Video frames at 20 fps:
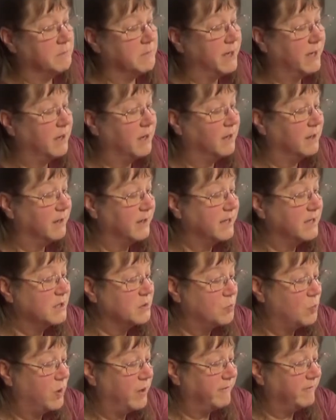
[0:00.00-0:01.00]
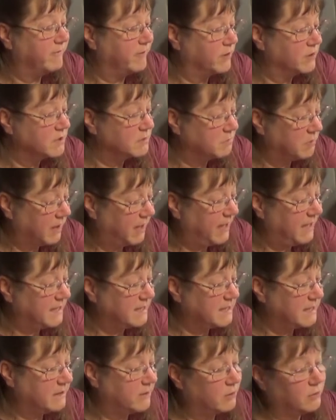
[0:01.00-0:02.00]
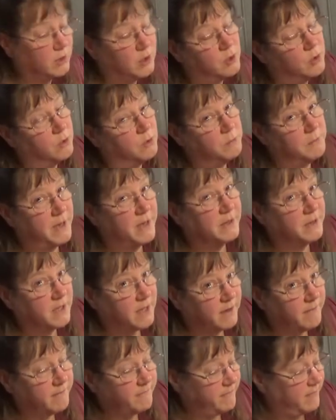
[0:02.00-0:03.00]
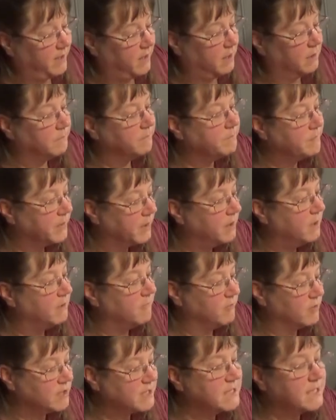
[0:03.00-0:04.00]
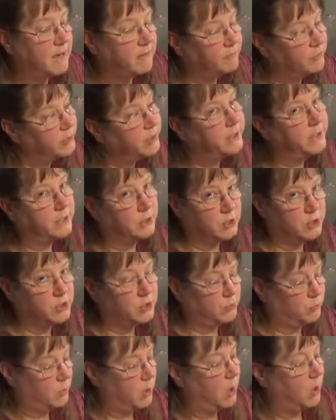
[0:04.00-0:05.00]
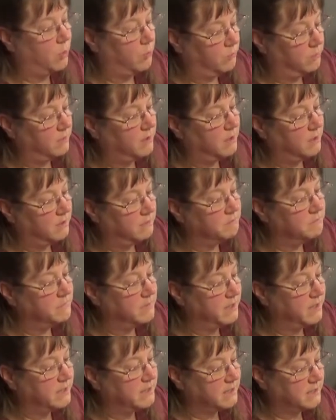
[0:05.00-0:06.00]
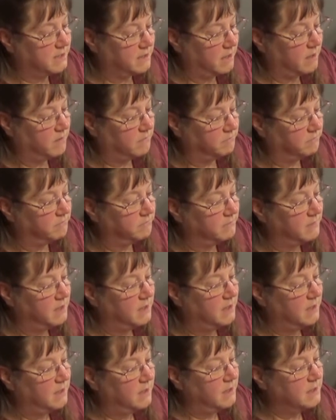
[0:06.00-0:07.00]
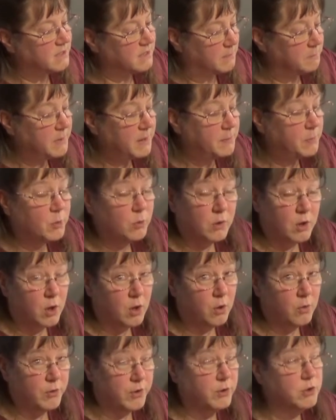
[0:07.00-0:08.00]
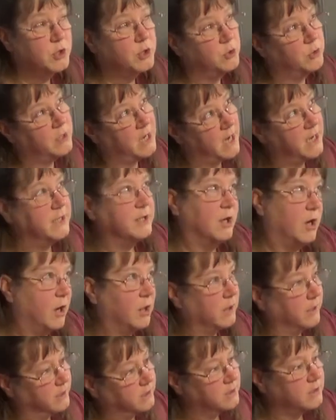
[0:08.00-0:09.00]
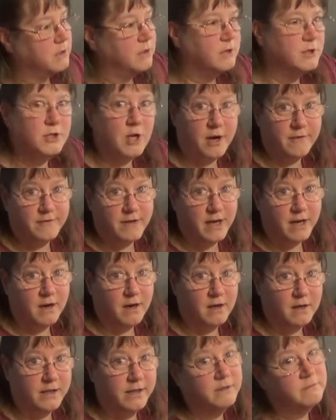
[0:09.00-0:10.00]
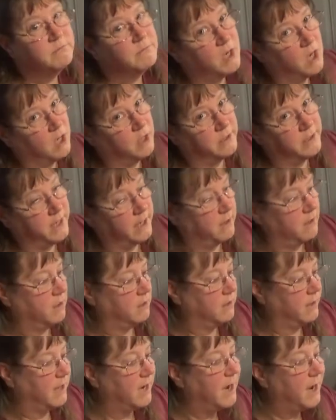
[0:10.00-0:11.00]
My garlic has won first place in our local Bethlehem fair for several years in a row. It's some people grow, there's two kinds of garlic. Soft neck garlic, hard neck garlic.